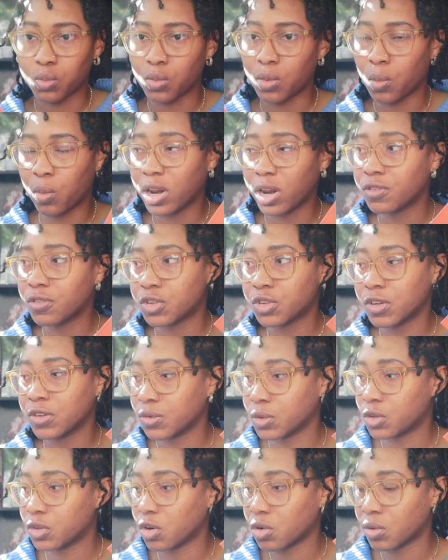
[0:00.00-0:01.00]
What if SZA
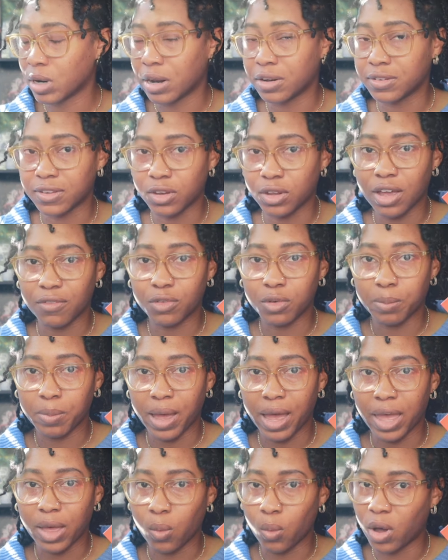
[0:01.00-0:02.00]
would turn around and said, you have to
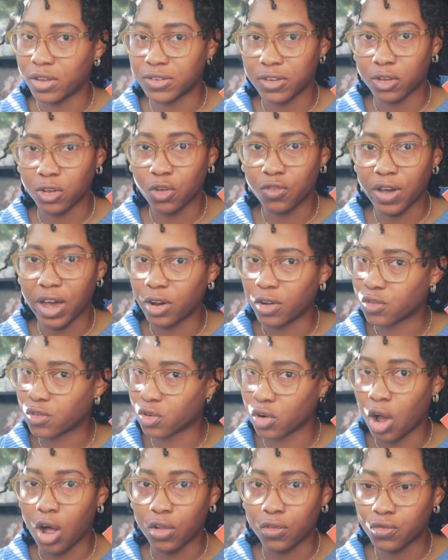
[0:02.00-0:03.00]
buy a single vinyl for
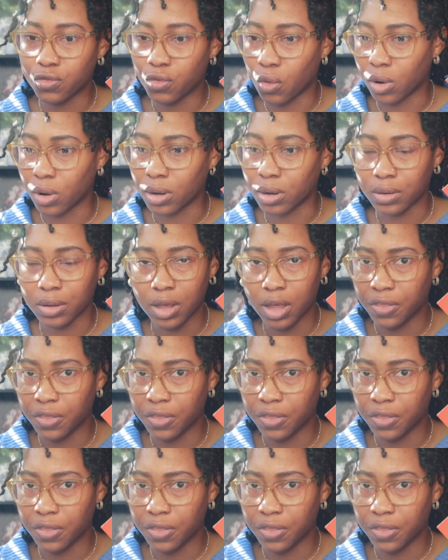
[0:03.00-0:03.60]
all four